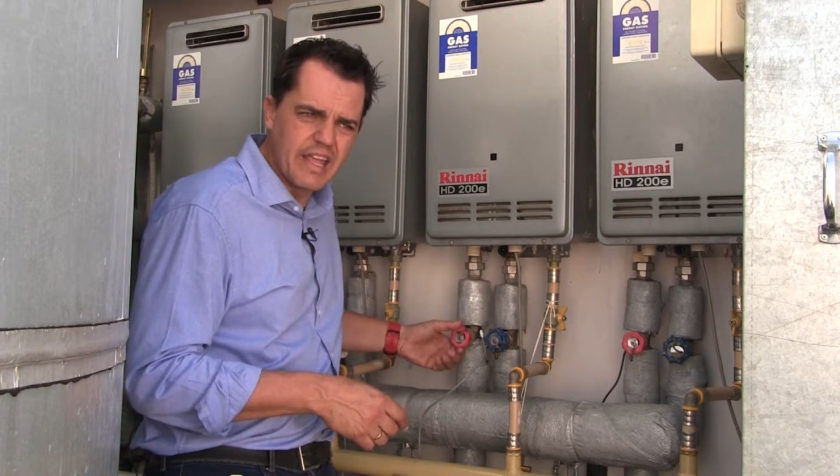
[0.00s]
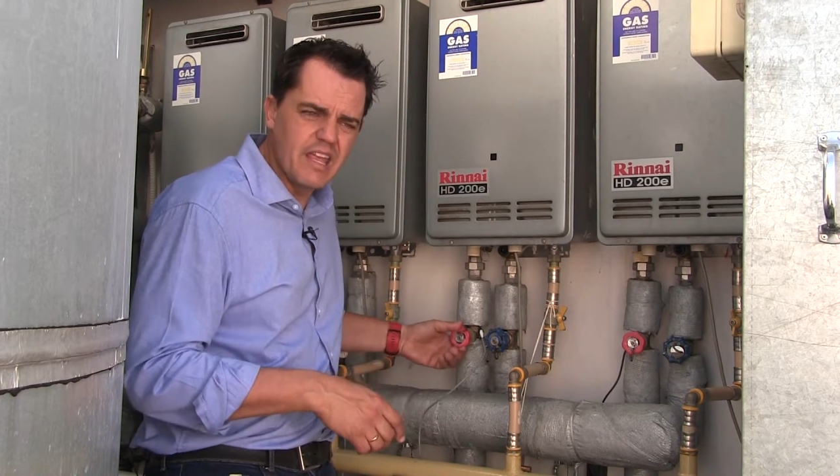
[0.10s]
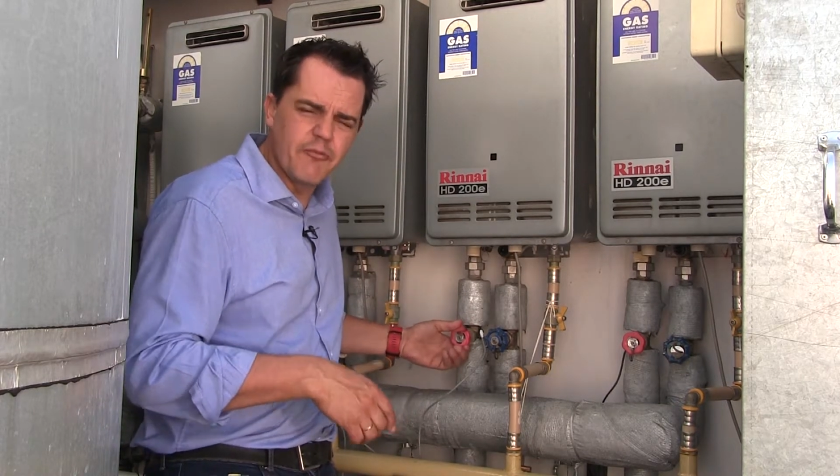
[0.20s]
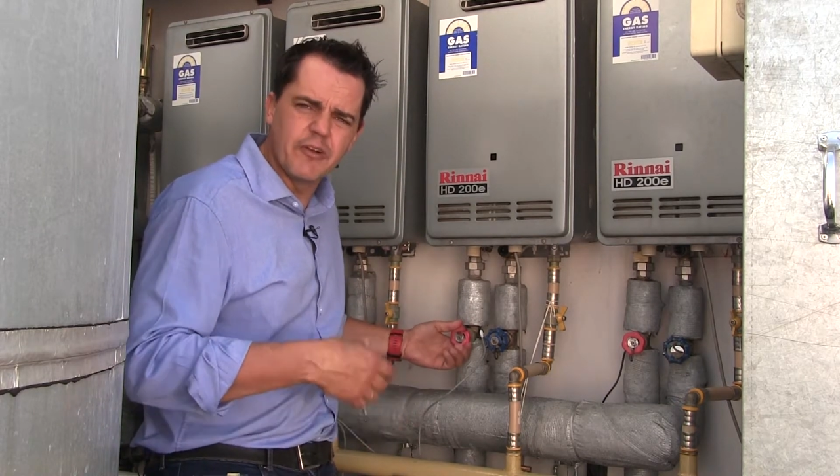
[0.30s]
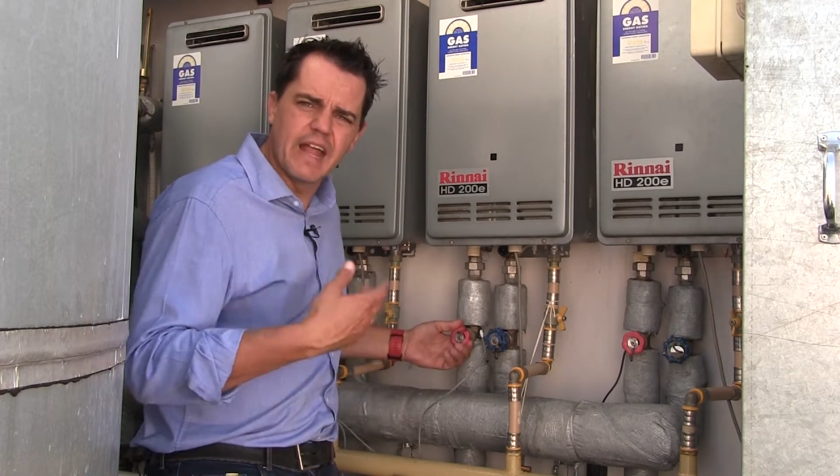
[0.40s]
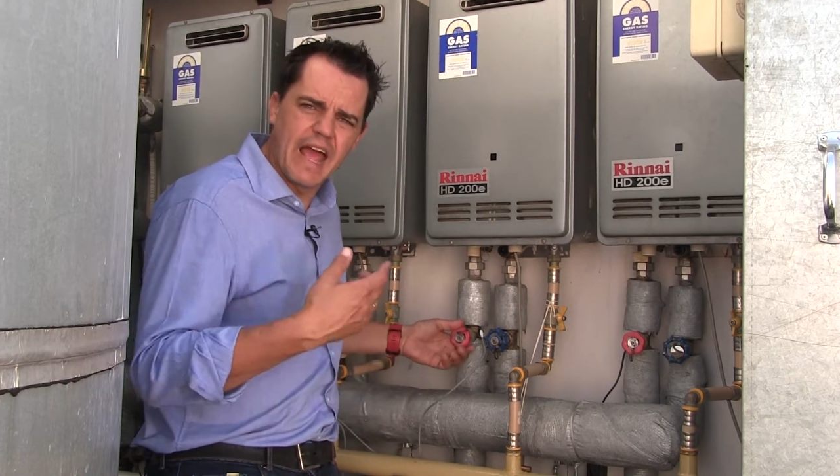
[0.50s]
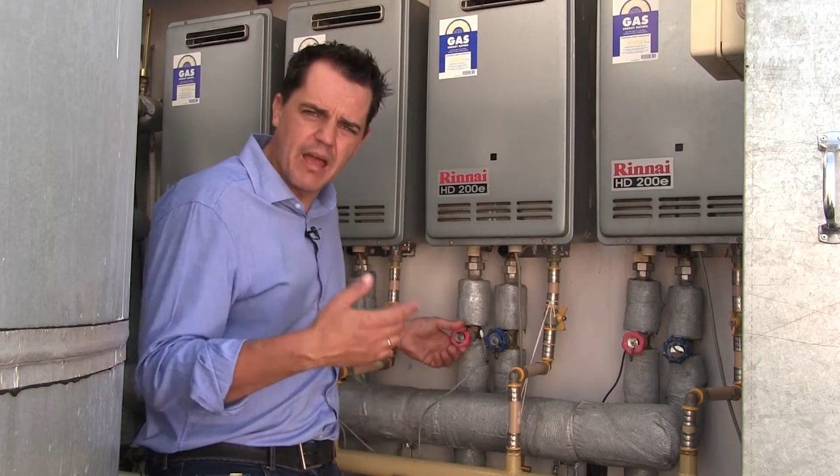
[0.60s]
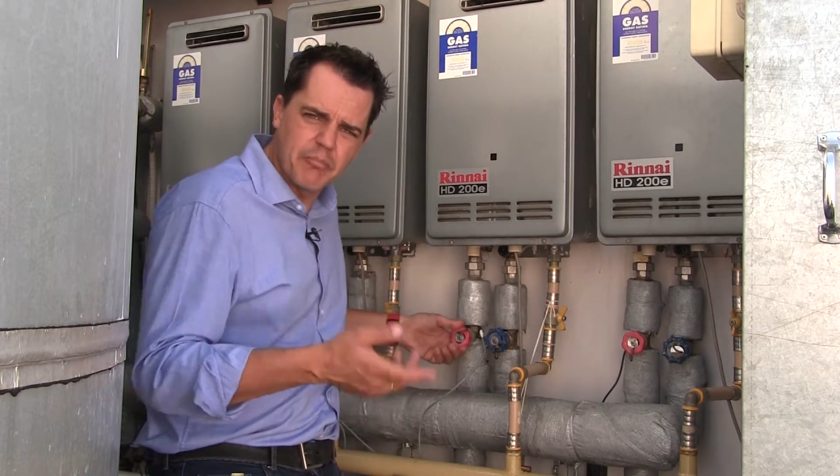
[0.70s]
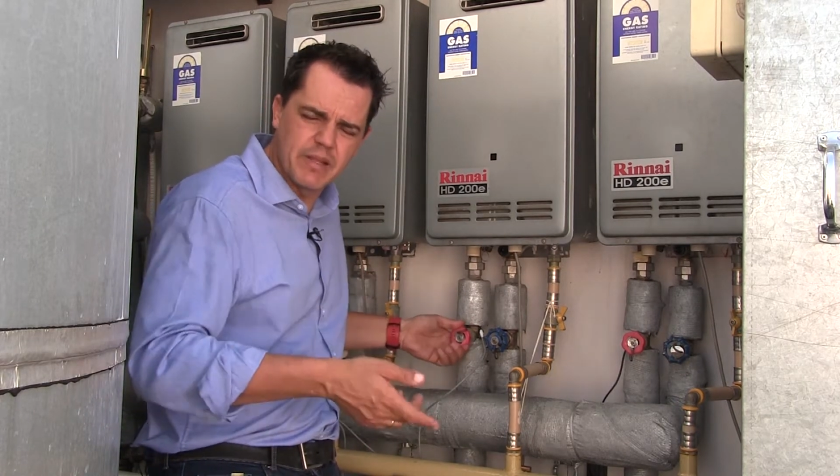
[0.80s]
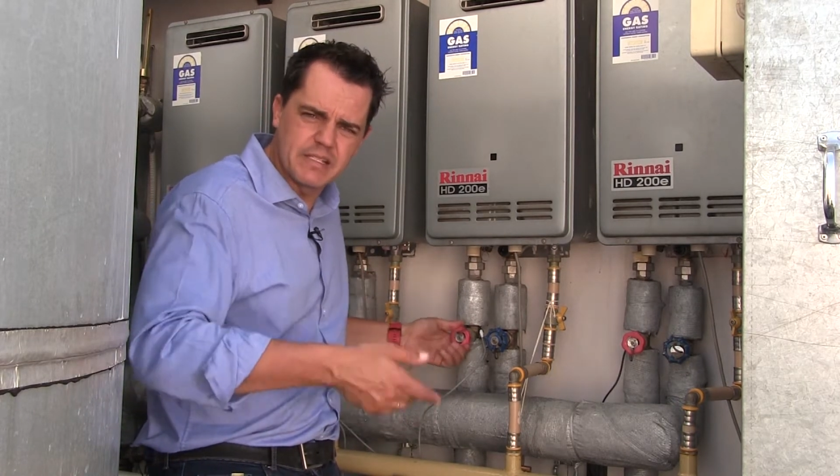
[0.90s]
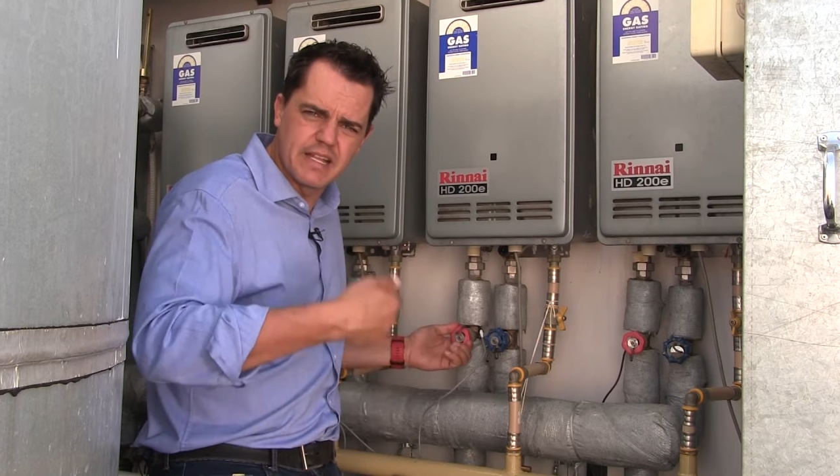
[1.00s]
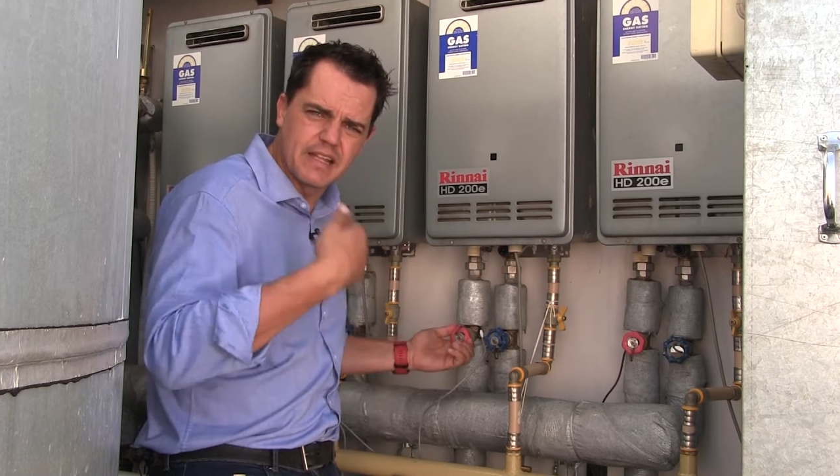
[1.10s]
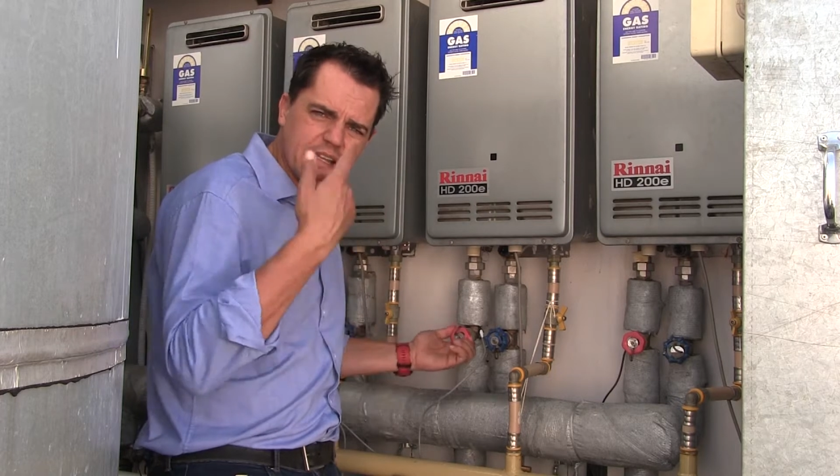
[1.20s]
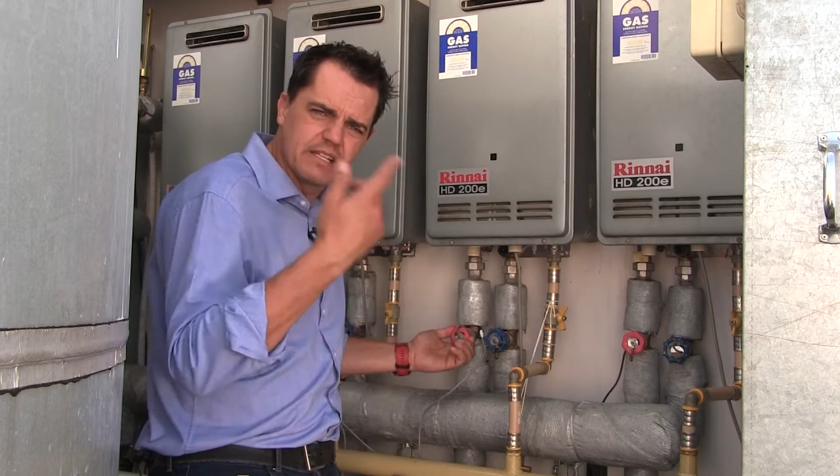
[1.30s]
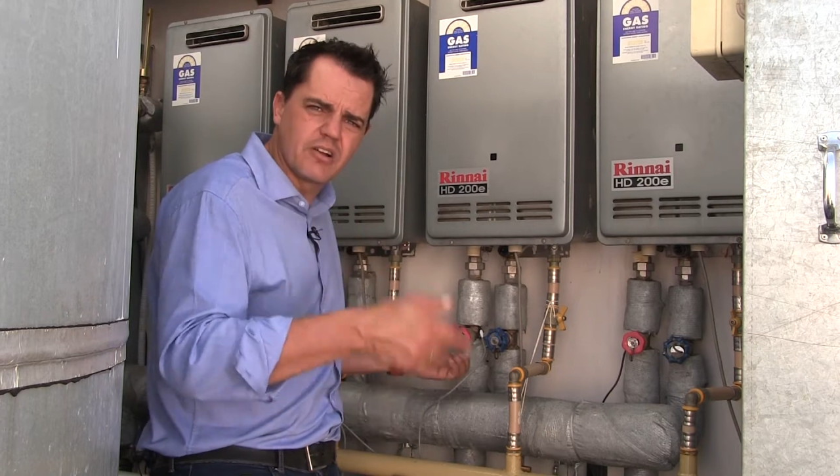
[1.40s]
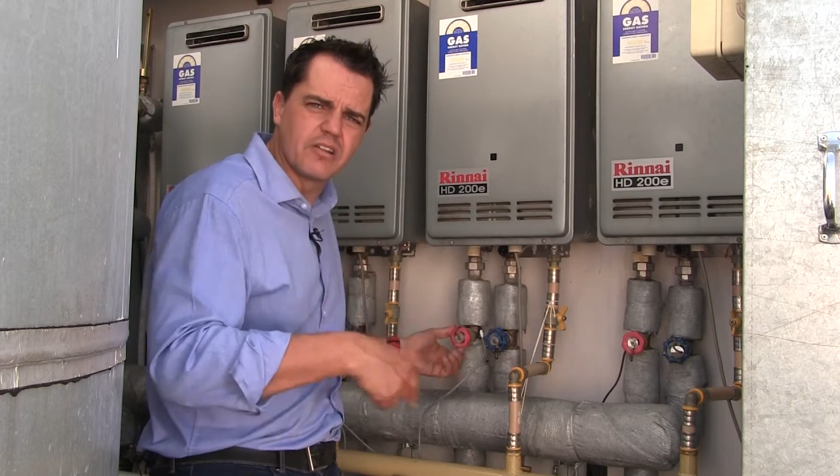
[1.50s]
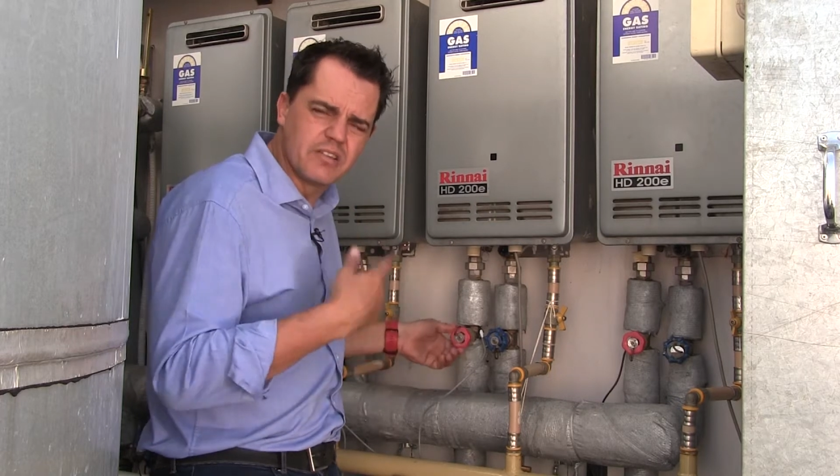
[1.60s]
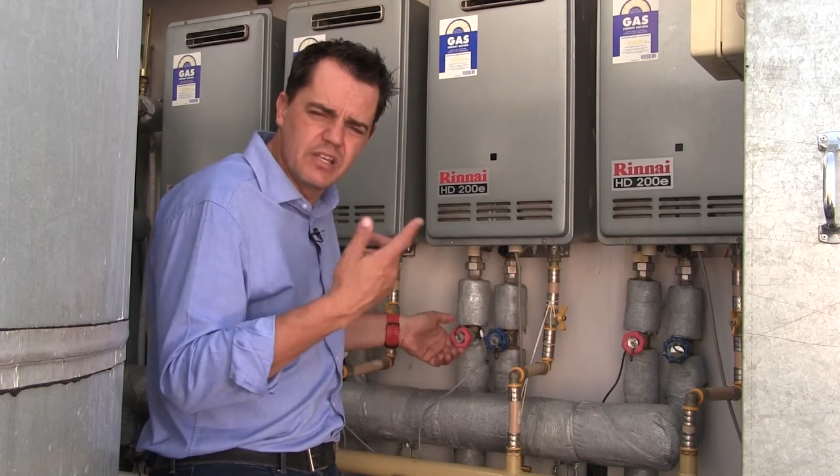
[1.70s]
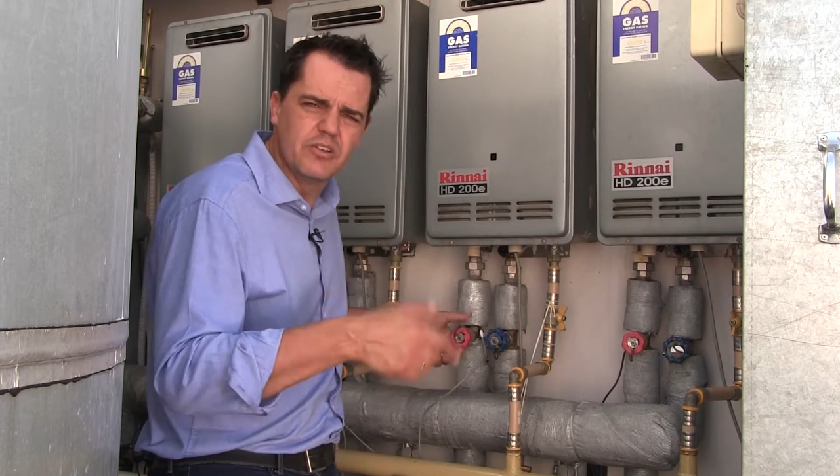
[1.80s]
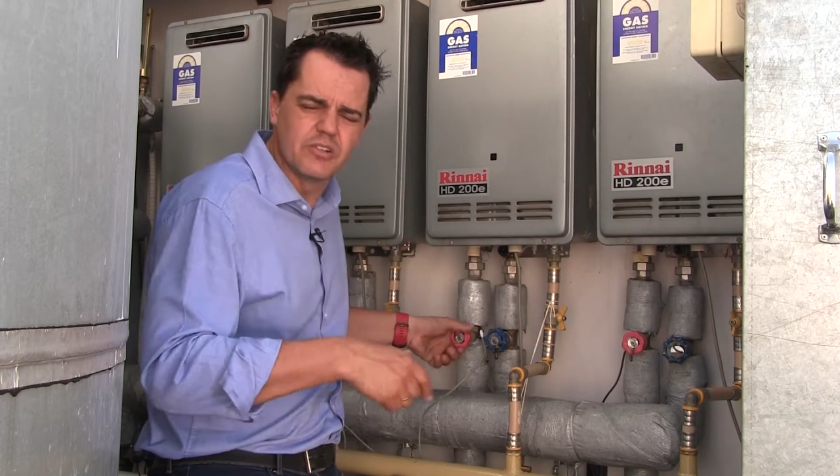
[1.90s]
If it happens that there's
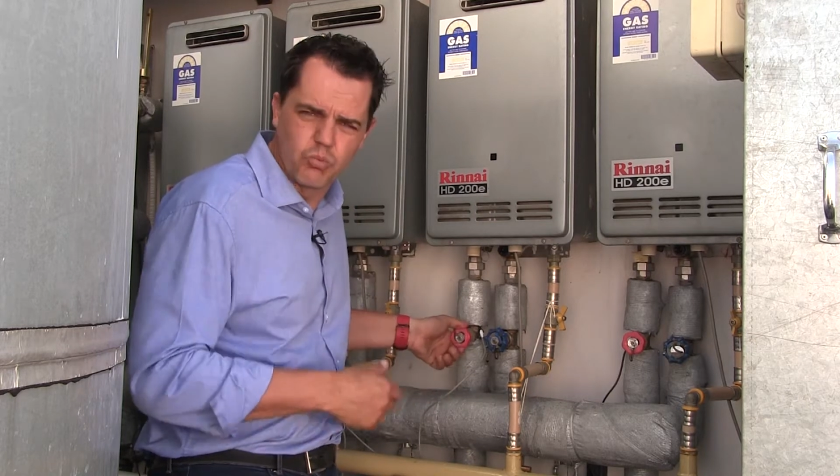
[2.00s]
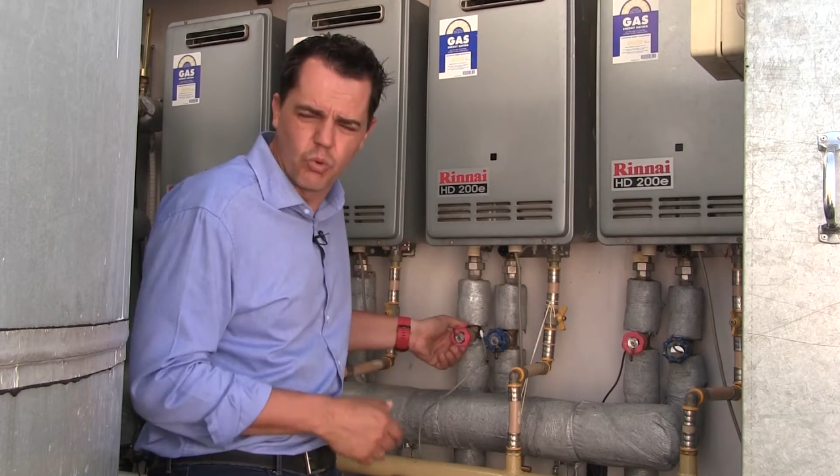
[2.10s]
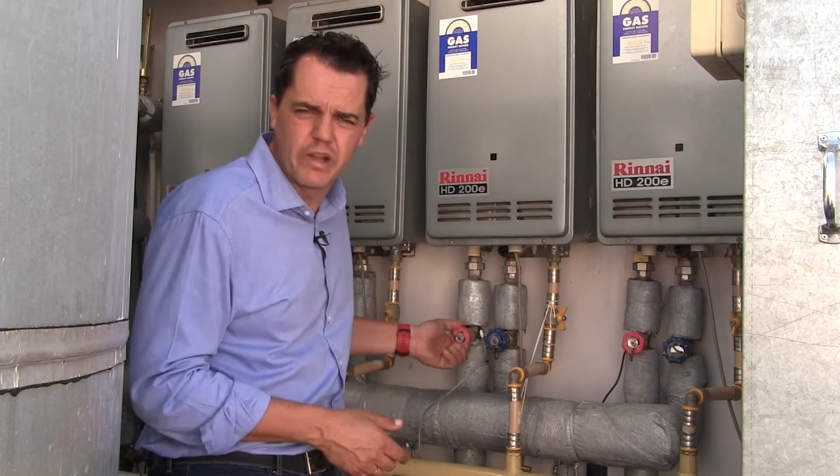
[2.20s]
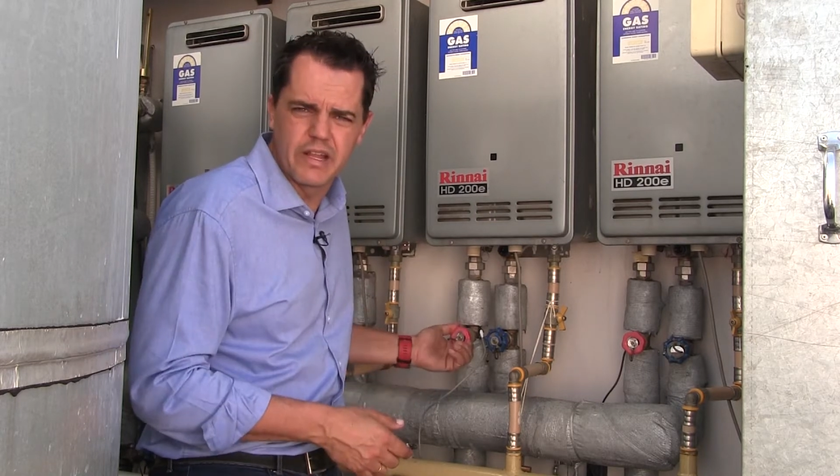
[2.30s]
continuous water